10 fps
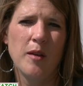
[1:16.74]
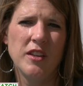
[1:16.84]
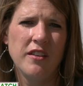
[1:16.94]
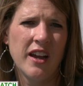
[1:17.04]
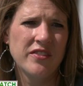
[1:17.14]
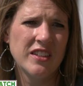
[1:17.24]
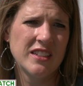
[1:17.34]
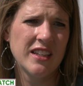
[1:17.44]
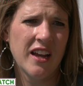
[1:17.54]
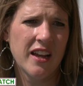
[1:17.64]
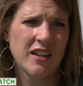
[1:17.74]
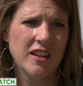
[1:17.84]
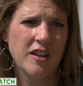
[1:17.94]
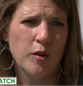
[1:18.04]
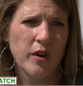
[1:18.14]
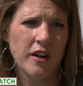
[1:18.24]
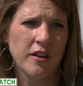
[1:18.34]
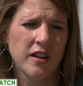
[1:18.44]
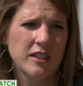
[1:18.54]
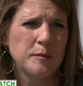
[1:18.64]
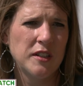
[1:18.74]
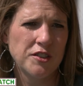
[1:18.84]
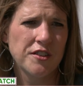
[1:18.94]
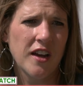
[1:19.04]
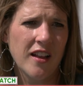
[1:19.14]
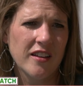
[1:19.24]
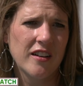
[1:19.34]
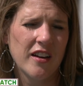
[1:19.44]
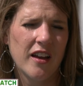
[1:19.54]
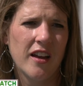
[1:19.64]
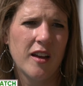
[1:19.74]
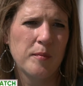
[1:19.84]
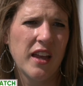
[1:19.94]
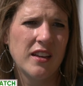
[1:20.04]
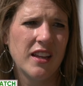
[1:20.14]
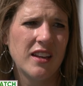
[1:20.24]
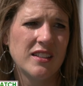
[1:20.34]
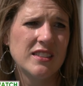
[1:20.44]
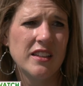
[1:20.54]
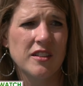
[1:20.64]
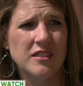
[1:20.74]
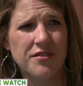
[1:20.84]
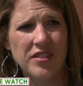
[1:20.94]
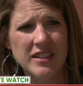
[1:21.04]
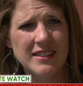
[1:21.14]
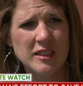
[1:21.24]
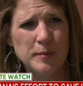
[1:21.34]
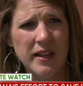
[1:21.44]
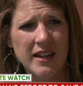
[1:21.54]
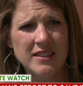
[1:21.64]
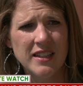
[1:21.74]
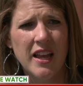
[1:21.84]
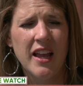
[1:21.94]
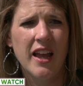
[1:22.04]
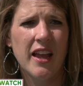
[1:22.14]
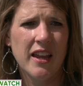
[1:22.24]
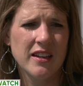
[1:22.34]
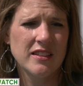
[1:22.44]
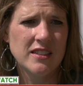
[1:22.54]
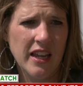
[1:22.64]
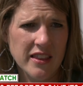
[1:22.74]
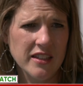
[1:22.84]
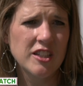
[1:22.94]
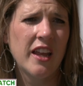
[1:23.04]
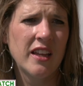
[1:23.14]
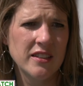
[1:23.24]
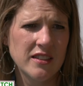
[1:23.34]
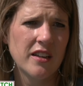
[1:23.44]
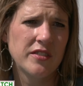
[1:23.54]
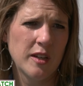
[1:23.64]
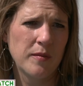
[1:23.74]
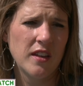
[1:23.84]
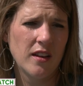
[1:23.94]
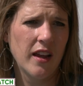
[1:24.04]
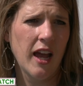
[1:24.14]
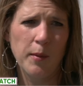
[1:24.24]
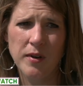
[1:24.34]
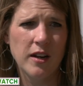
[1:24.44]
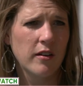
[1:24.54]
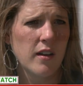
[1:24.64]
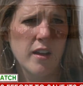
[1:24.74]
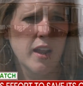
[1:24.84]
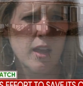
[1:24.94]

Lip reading: I mean, you have to decide, you know, where you're going to spend your dollar, and it's either to fix this place and take the chance of something happening or not